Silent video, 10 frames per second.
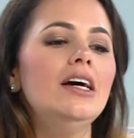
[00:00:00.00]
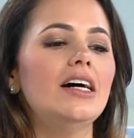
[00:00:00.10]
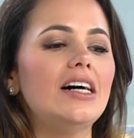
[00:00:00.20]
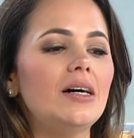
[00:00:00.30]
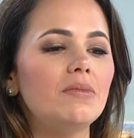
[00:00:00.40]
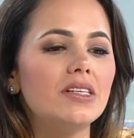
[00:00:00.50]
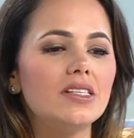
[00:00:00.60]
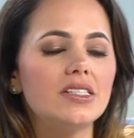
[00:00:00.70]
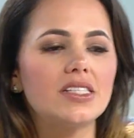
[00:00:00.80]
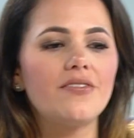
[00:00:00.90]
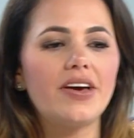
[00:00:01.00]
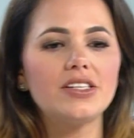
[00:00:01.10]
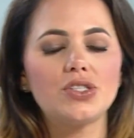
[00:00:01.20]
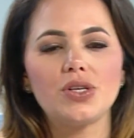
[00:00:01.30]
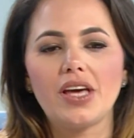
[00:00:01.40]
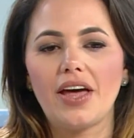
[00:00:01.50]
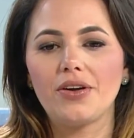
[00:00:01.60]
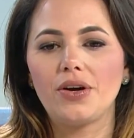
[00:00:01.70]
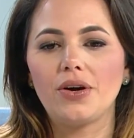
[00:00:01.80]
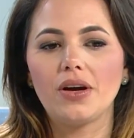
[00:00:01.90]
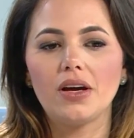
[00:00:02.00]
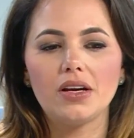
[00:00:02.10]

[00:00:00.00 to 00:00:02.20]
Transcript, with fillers: Um, SlimFast together,